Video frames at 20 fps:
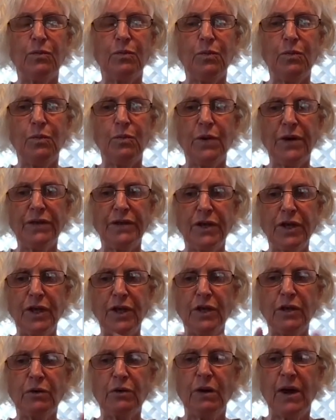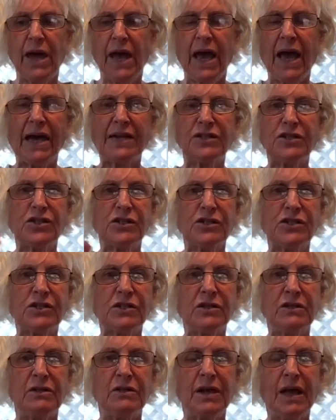with you and just
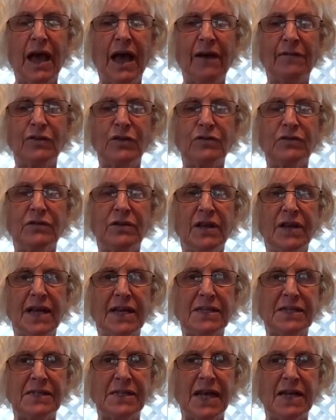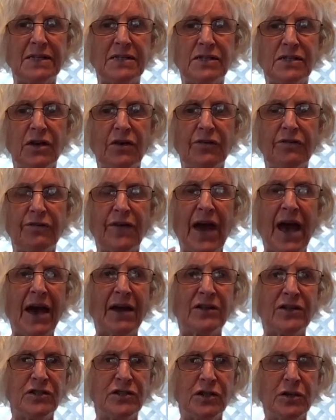have you get a sense of how
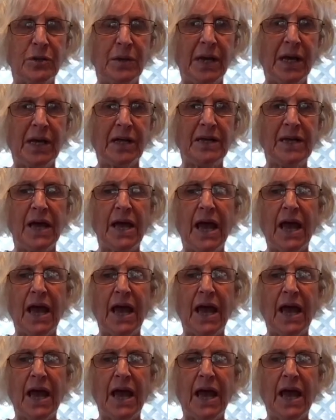to do it